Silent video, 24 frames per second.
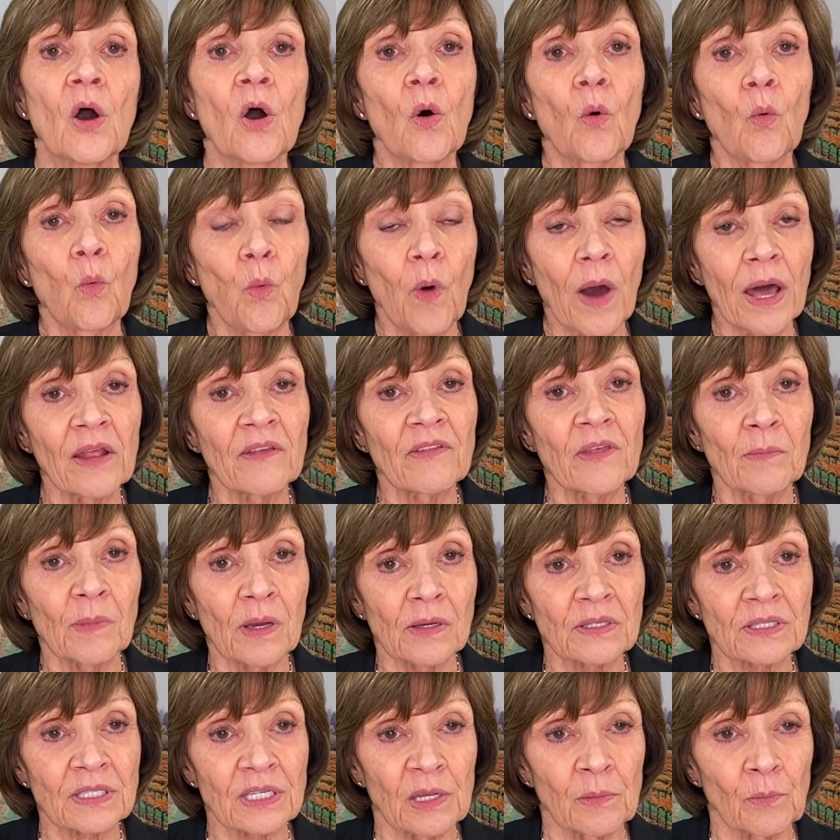One of the
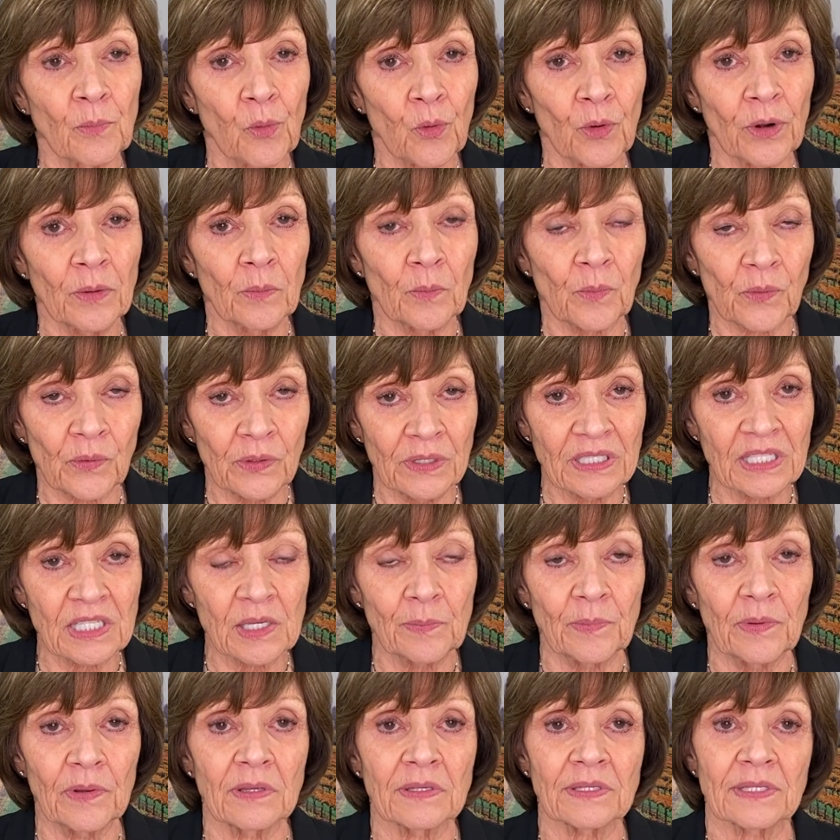most important
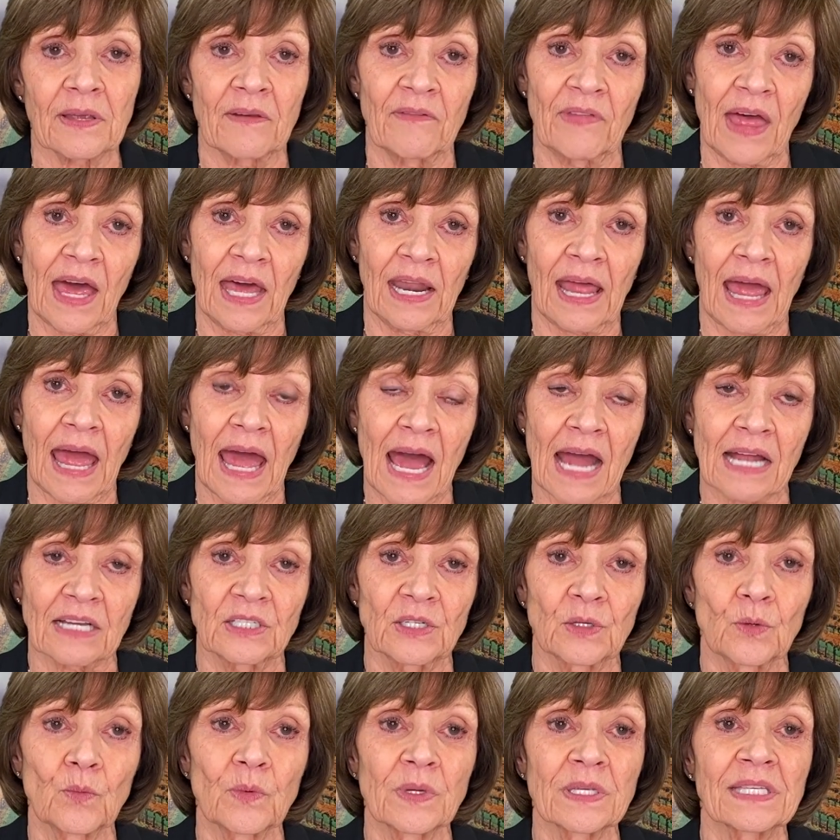principles of that act
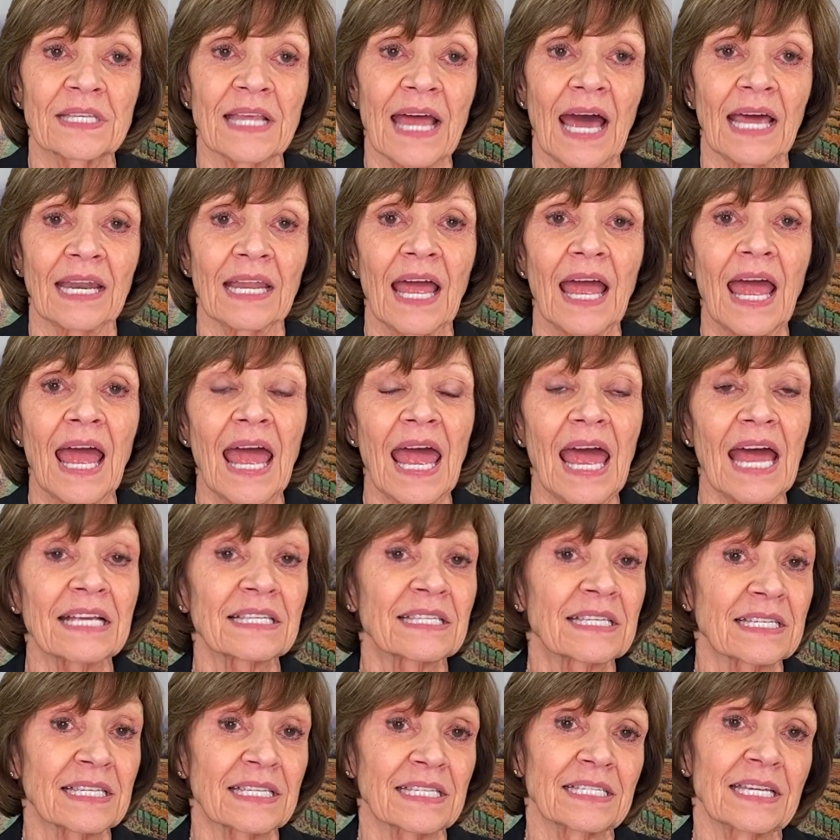was that
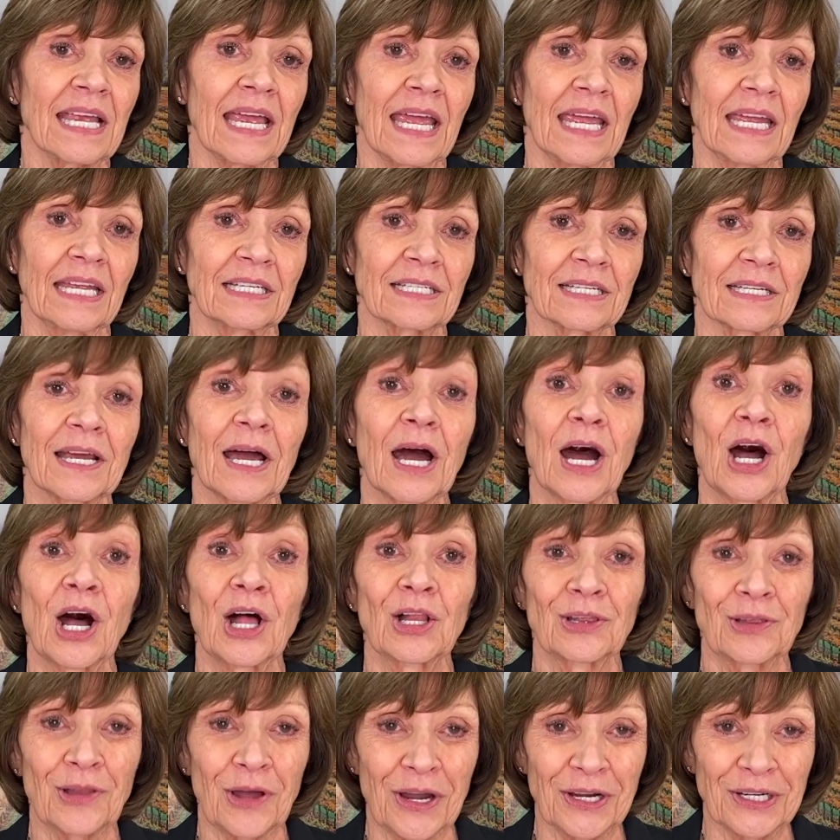as a state, a
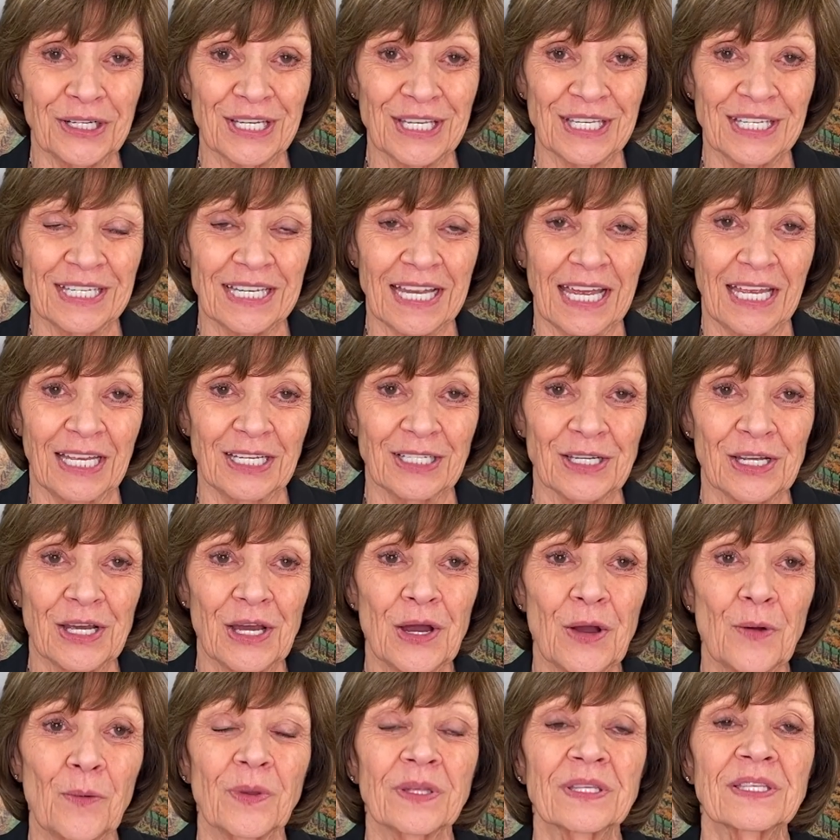large state,
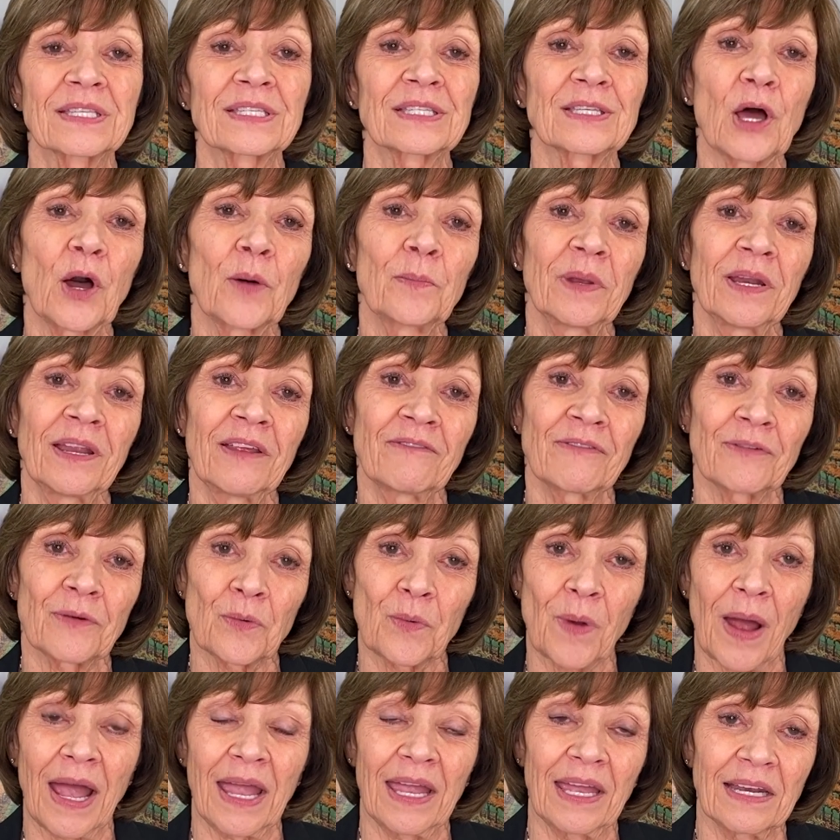with so many
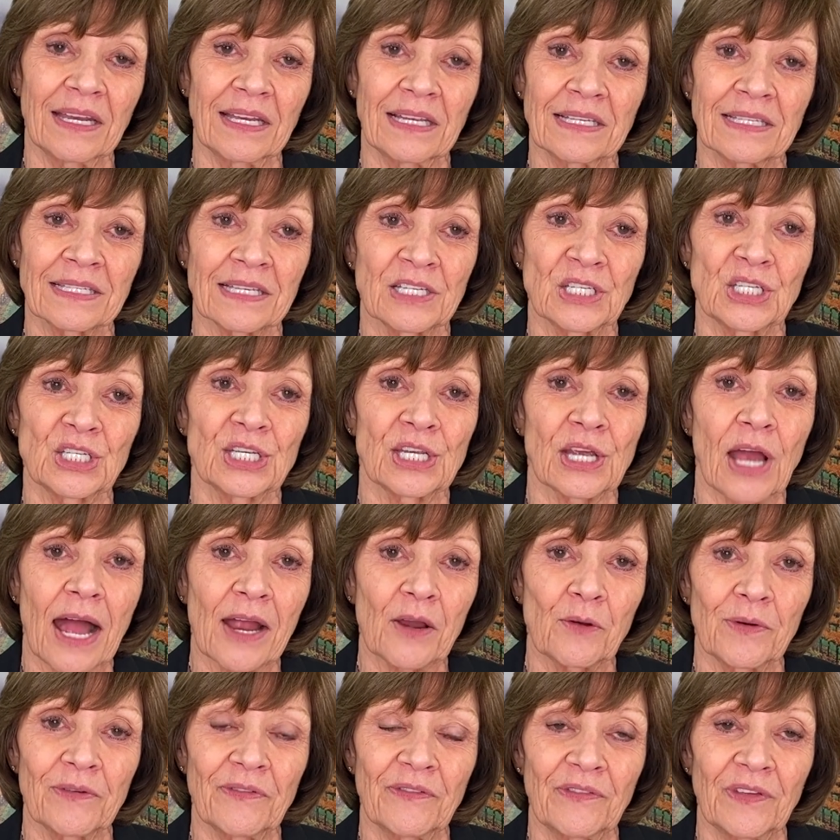varieties in
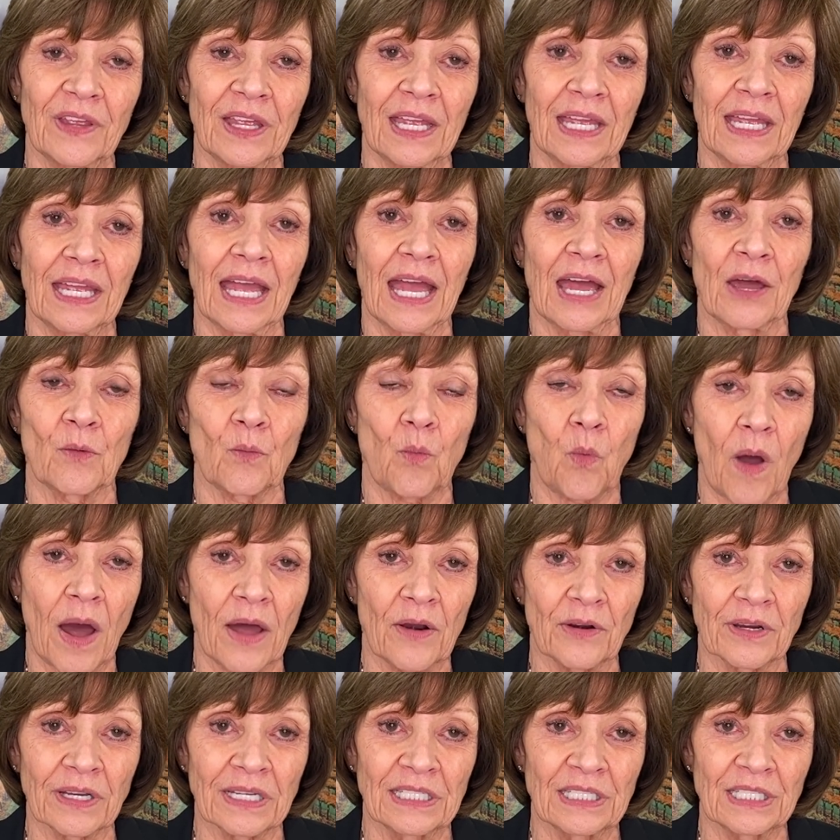geography and
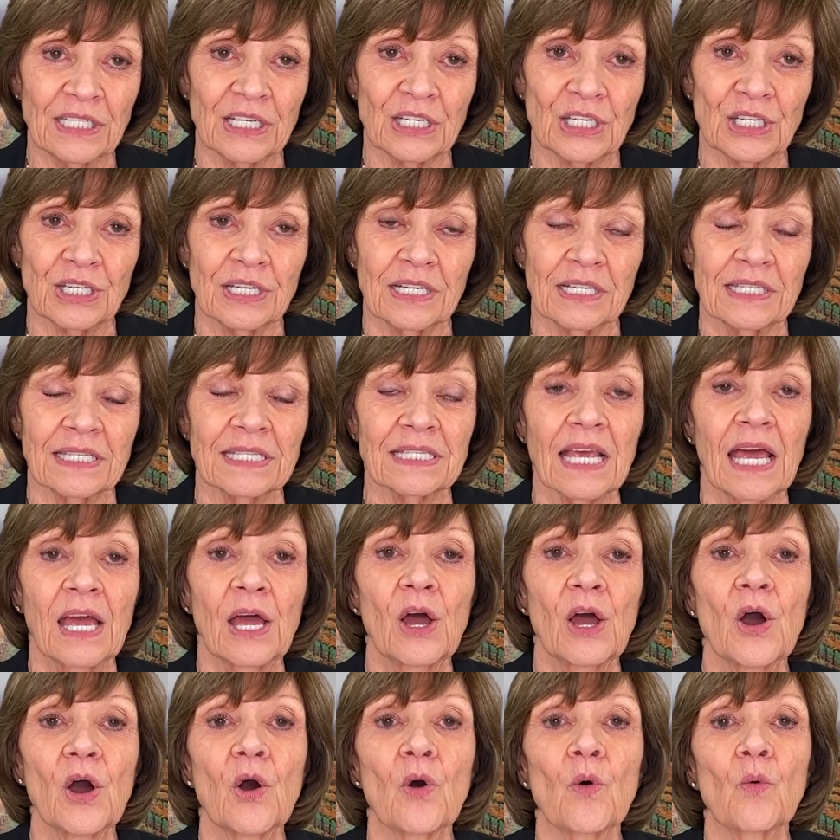water conditions,
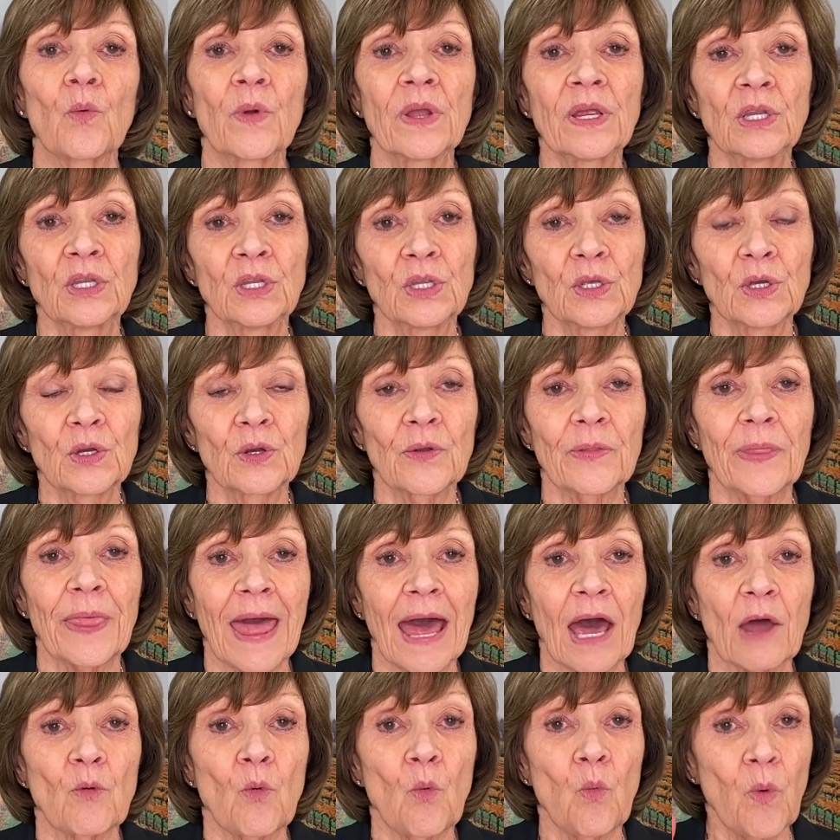we knew
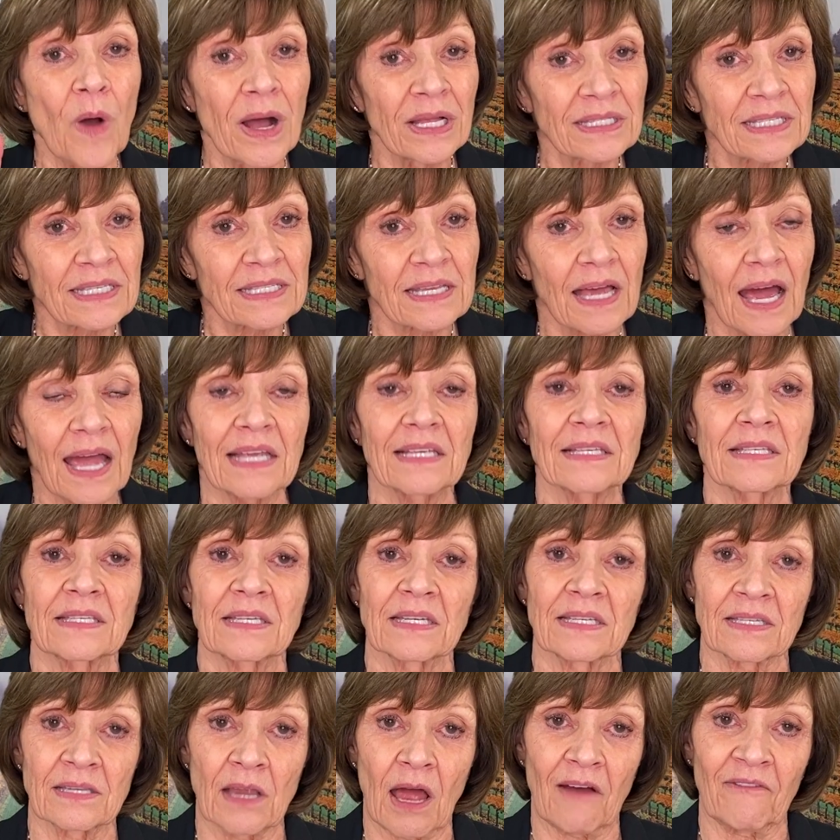that one size
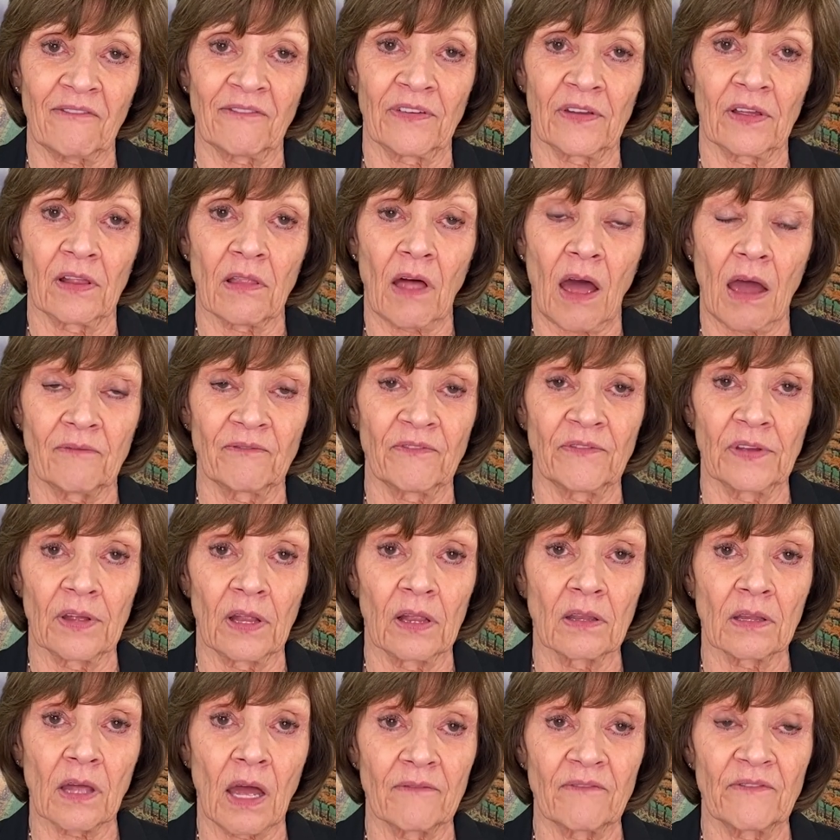does not
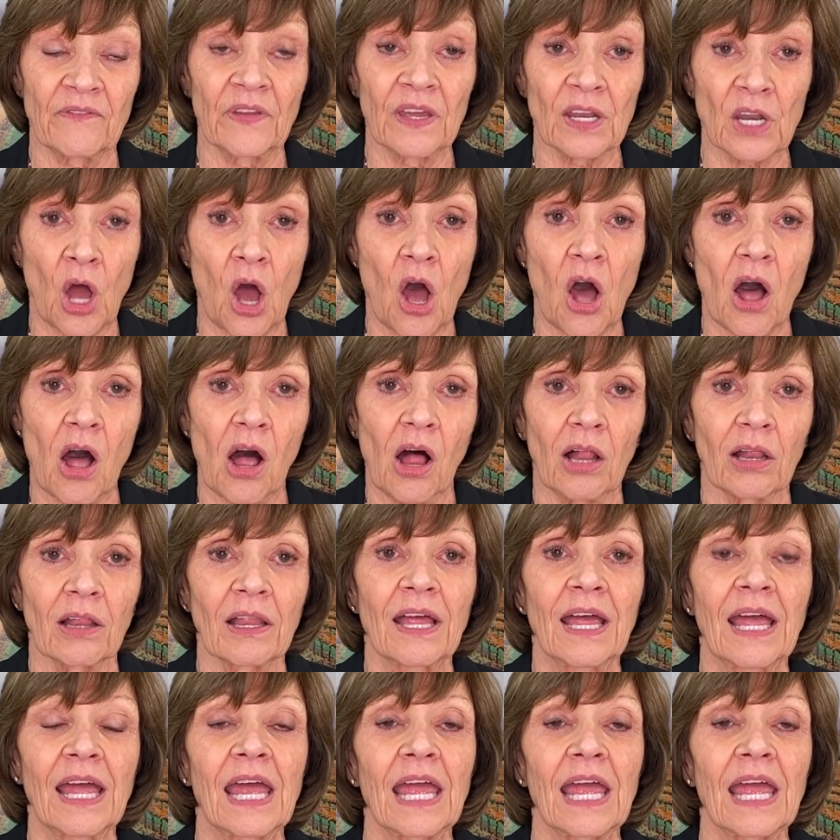fit all.